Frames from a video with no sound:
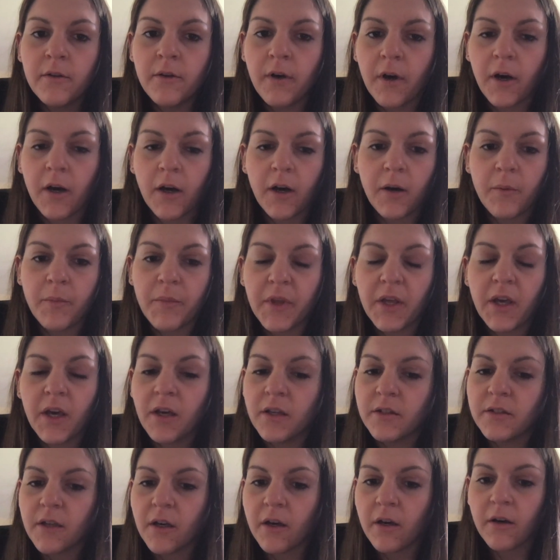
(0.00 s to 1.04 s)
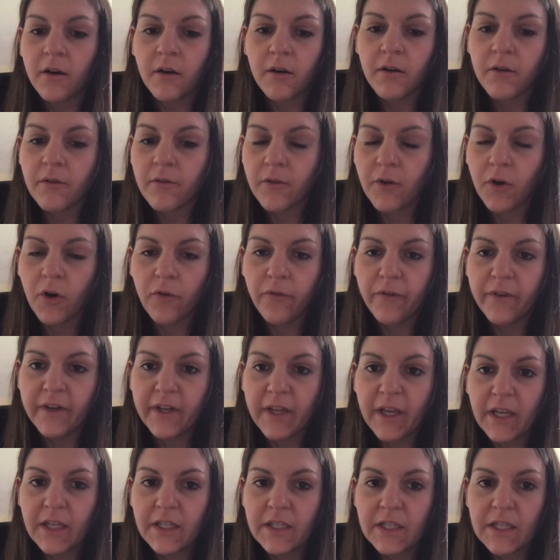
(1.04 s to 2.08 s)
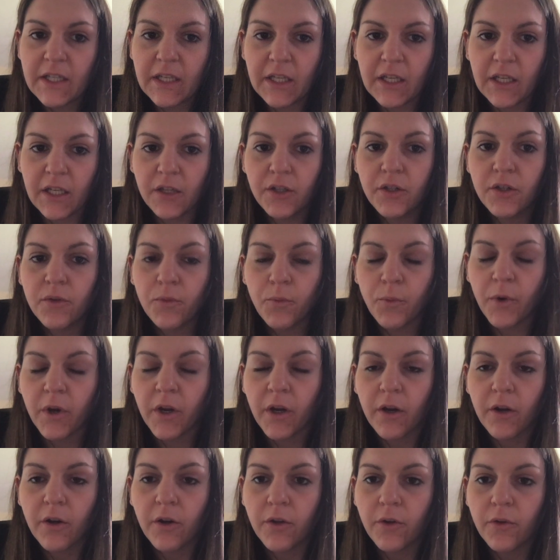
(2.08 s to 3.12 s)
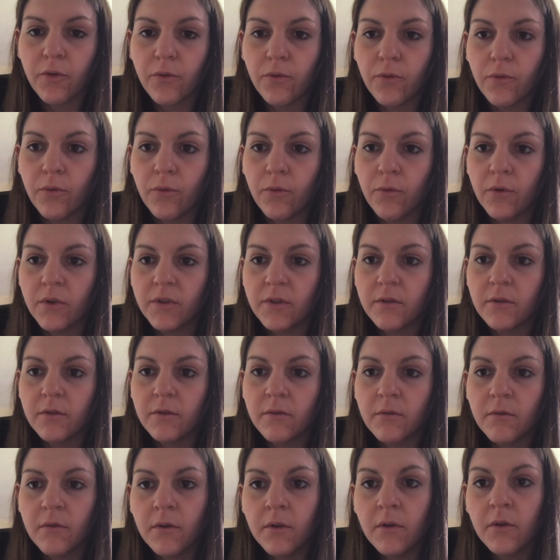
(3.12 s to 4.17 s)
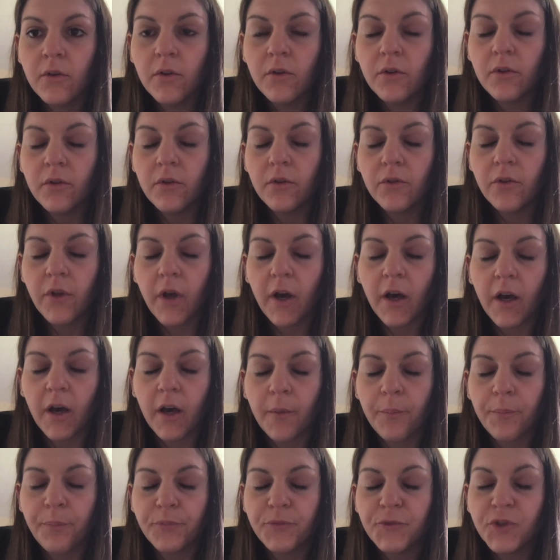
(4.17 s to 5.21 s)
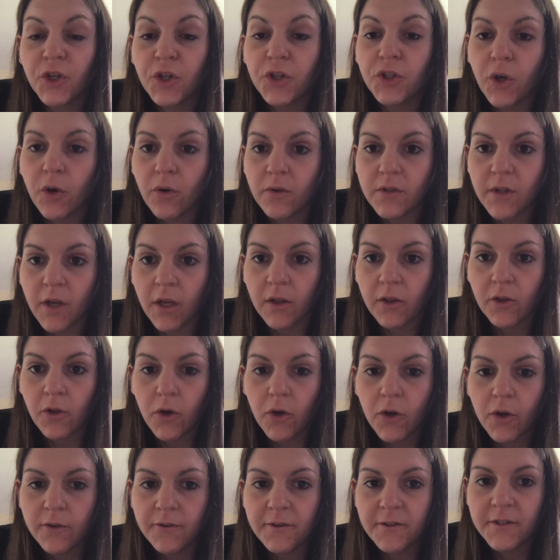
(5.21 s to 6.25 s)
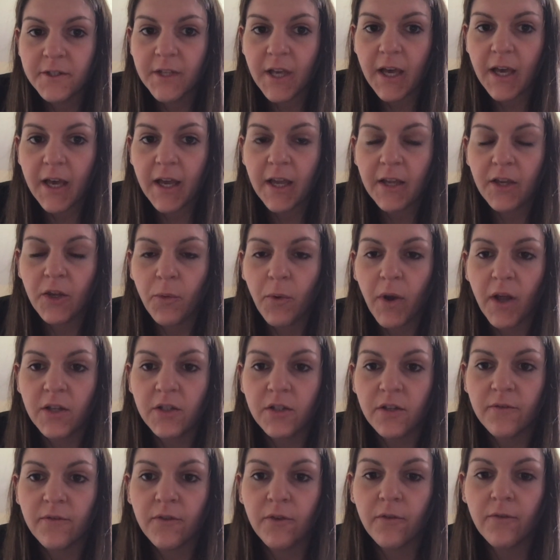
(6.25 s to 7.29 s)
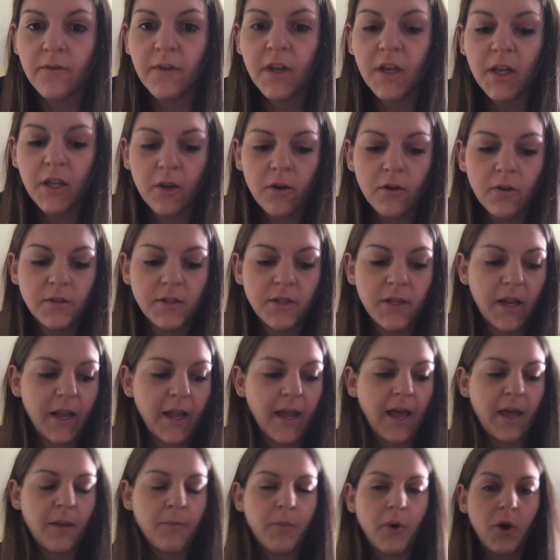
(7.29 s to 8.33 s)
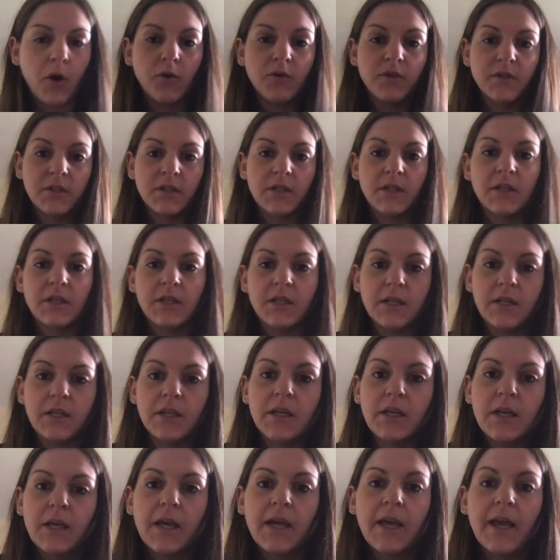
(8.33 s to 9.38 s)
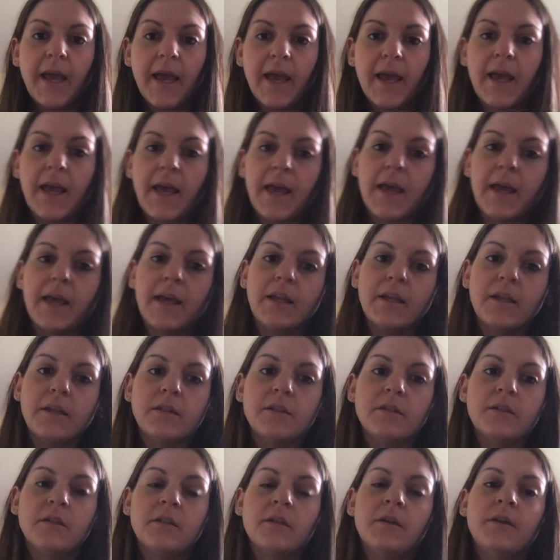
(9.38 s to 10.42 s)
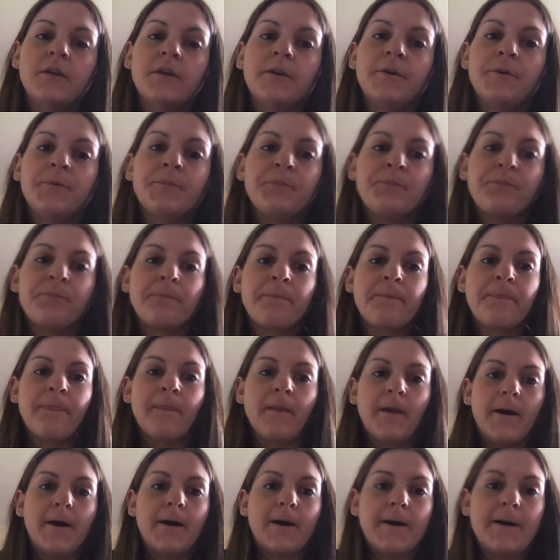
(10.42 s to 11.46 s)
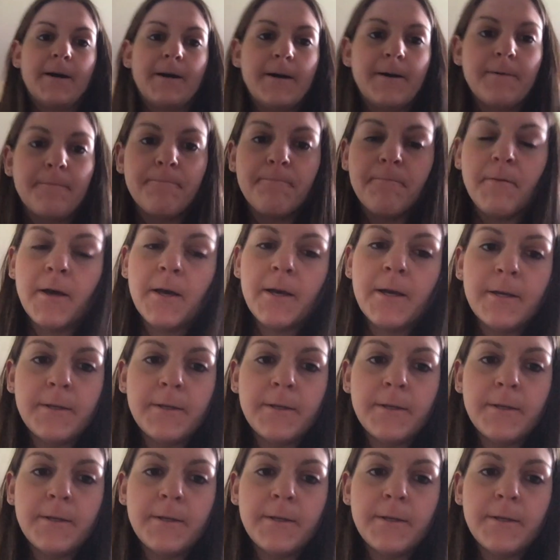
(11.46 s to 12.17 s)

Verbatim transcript: um, because of COVID-19 where you um, took notes on logo design, you watched a few videos that I had posted and um,